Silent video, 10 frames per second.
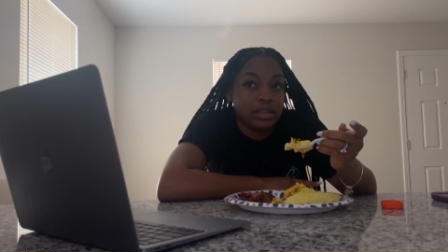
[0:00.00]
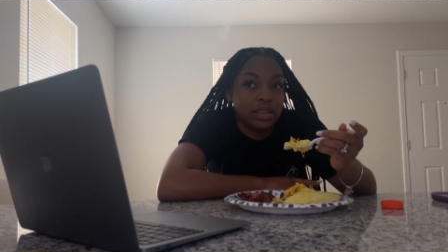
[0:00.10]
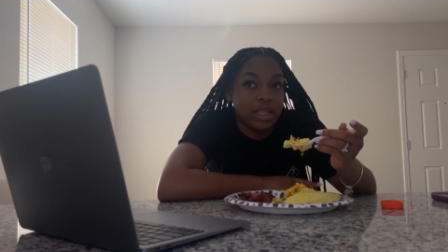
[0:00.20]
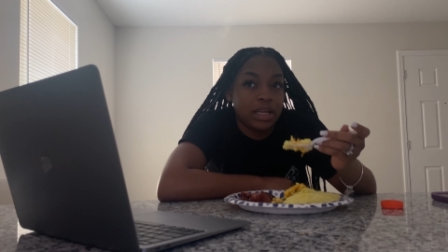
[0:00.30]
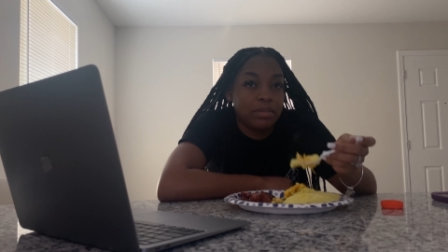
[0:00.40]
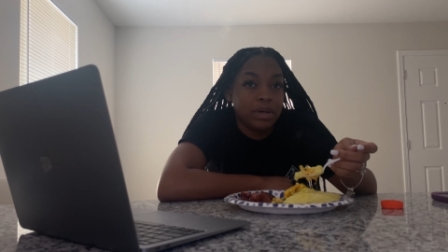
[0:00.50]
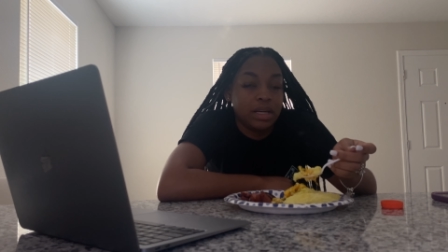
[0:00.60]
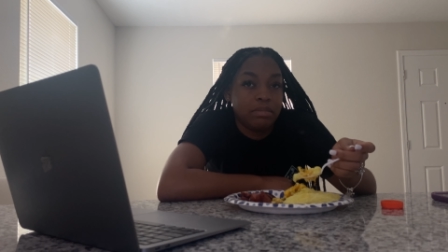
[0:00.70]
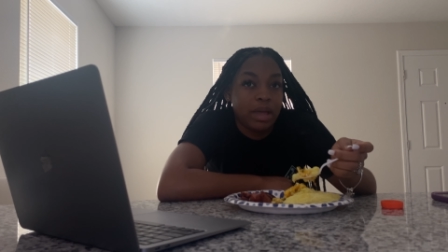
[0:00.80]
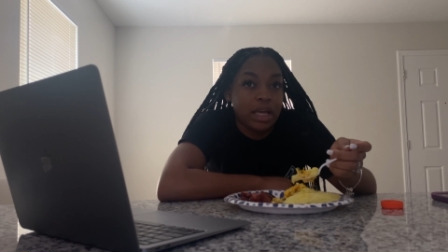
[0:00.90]
I think I'm
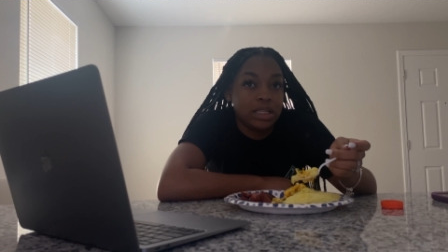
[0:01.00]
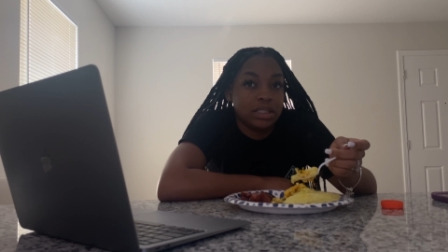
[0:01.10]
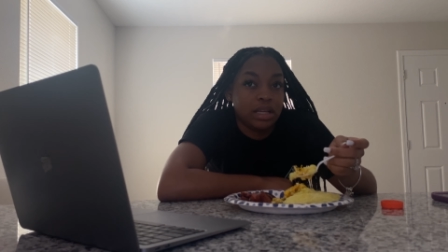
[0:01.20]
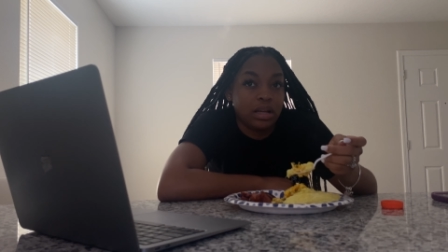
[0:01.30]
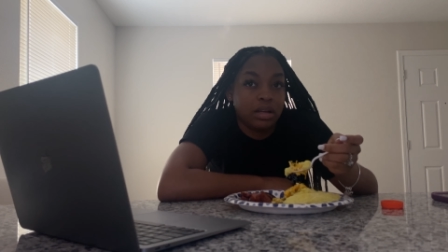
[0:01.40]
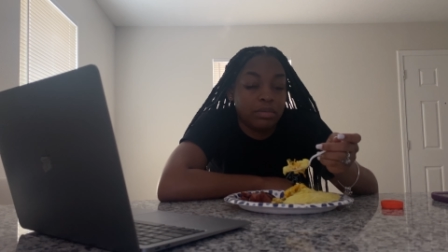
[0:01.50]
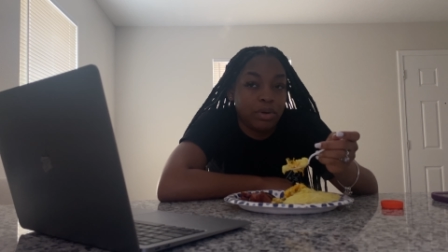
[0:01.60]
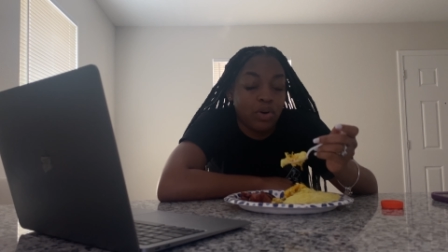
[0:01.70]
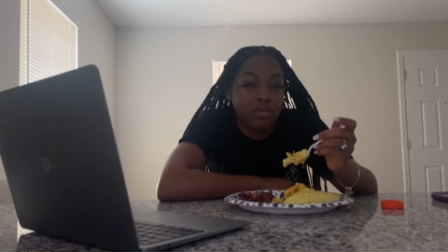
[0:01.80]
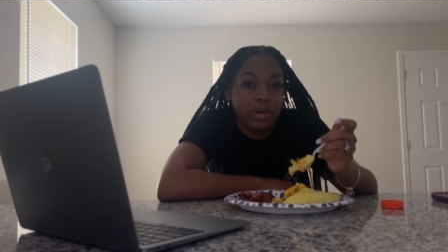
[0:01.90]
gonna make some
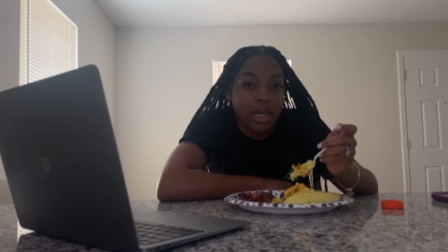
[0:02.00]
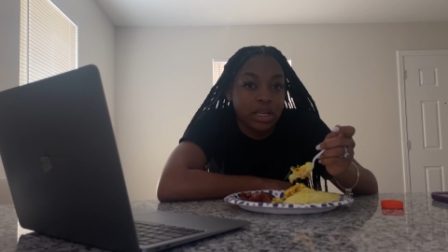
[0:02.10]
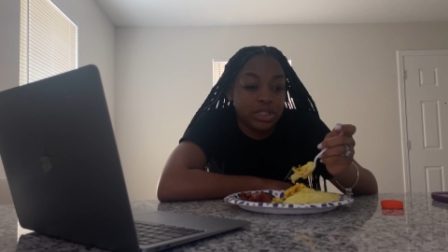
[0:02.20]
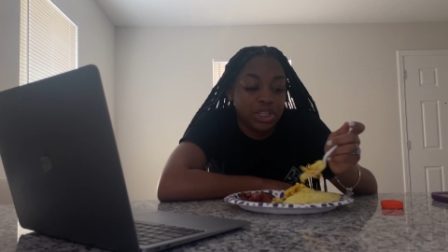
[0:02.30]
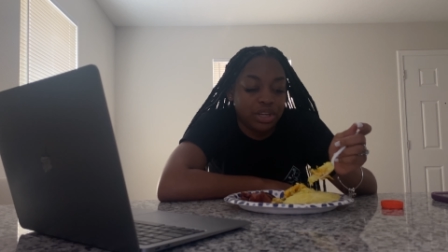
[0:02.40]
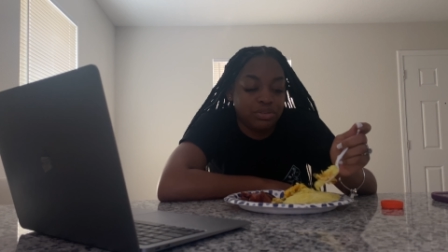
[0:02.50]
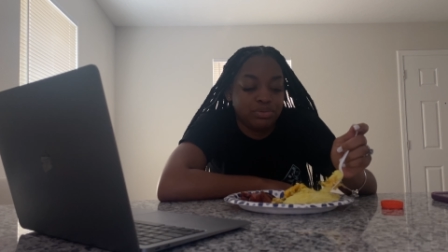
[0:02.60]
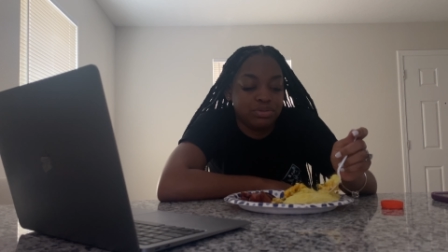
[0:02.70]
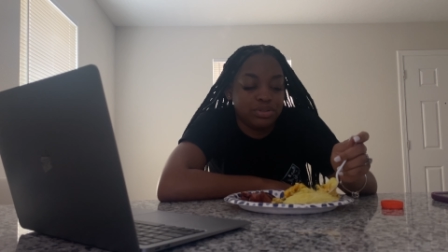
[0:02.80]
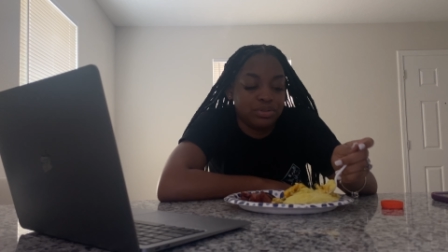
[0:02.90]
homemade chicken
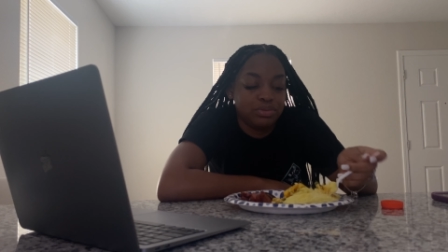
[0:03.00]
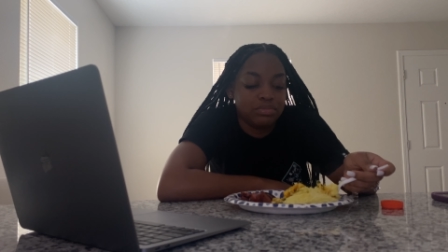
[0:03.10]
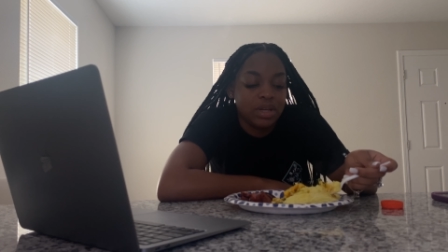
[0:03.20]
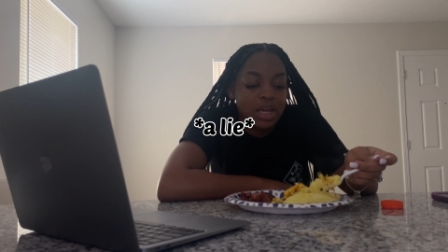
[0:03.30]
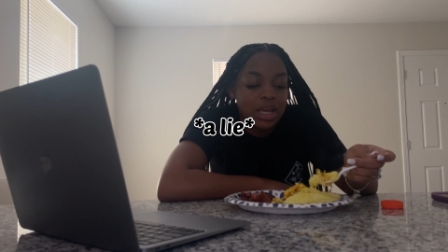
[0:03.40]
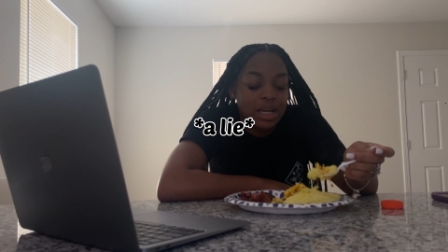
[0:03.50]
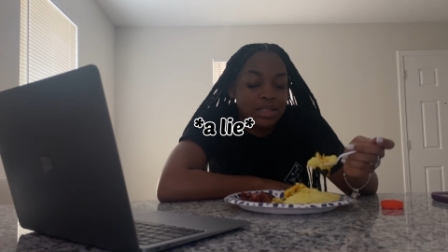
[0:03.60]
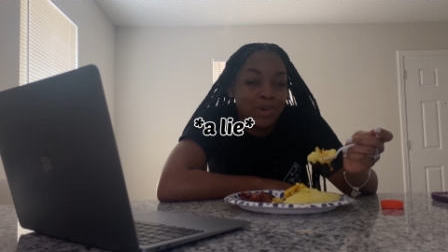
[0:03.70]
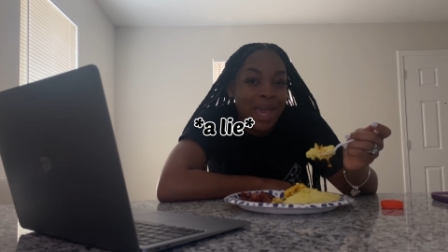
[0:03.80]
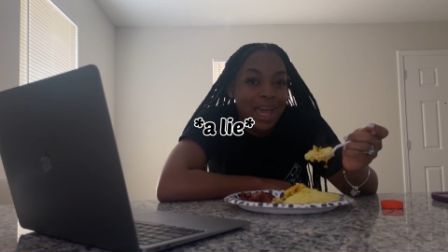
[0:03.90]
noodle soup
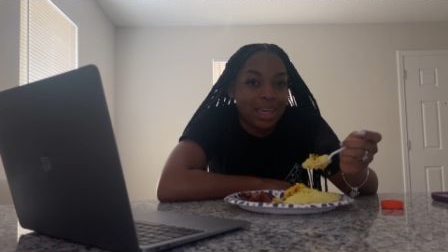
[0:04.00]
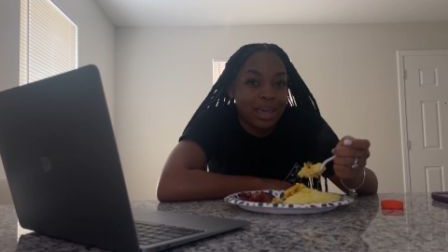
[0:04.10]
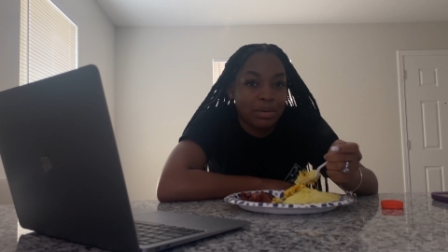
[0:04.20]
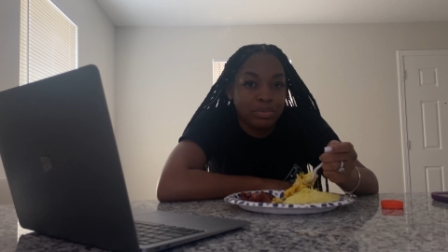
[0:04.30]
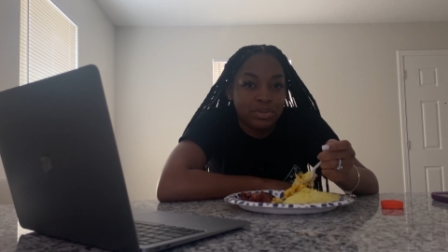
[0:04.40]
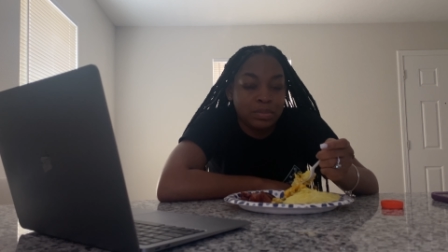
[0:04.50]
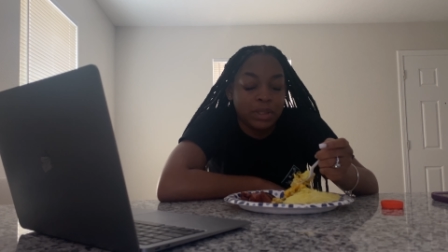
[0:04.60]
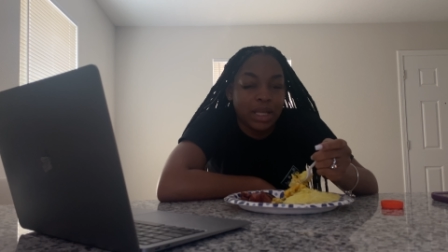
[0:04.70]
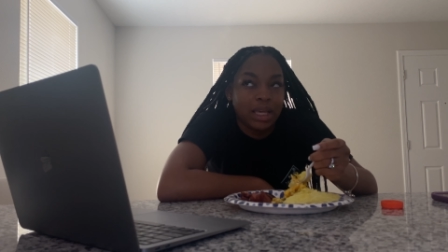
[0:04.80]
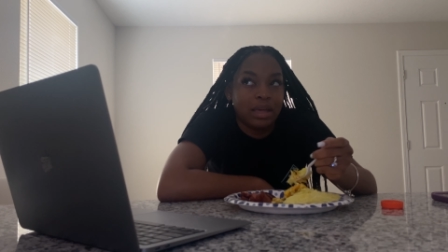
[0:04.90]
because we had Campbell's,
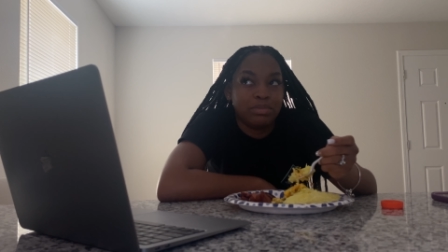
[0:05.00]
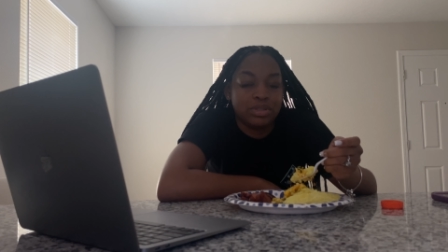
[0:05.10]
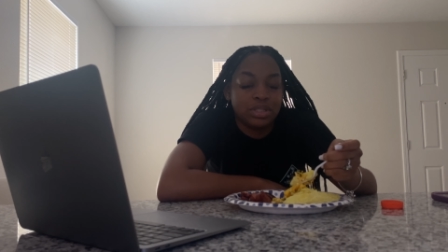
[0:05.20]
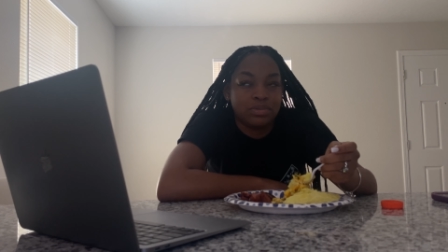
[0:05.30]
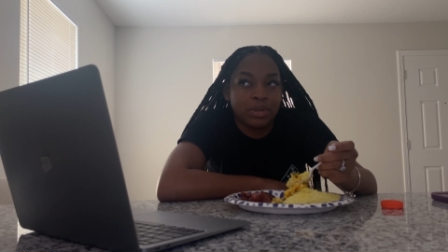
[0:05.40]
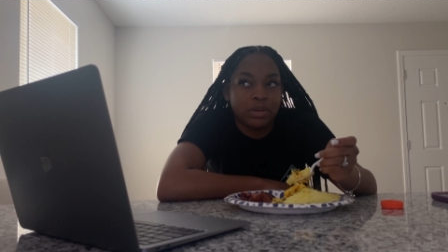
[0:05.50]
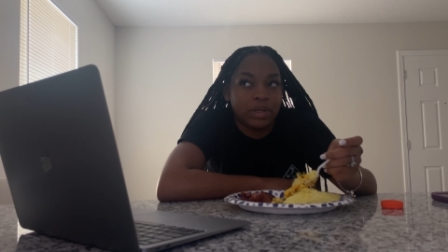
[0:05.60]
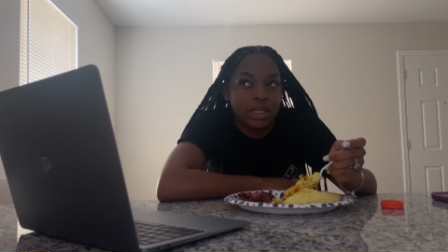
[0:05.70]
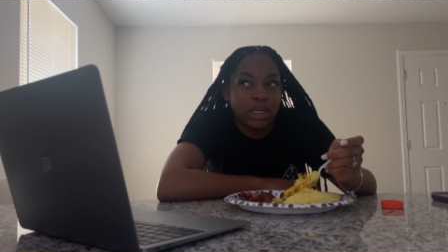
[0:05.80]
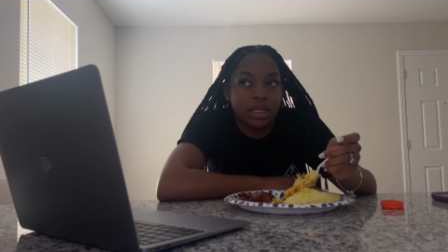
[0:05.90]
but that Campbell's just really
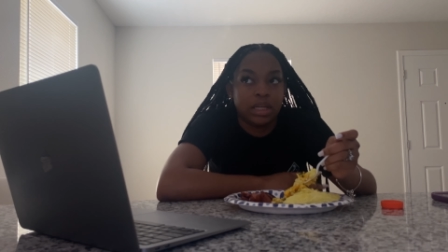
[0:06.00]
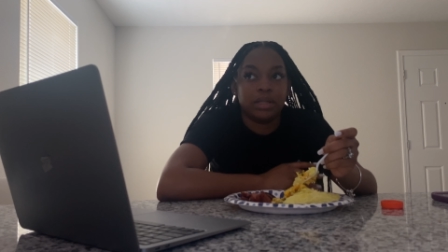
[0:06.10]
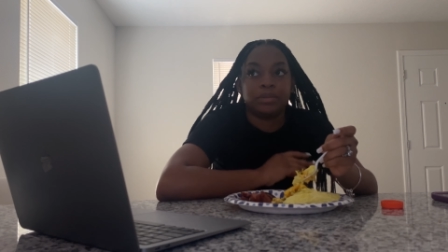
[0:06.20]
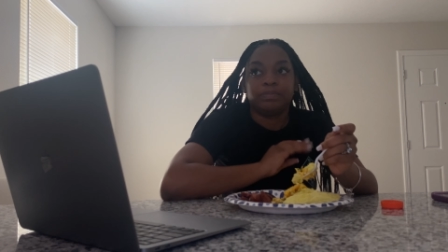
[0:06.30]
wasn't hitting it.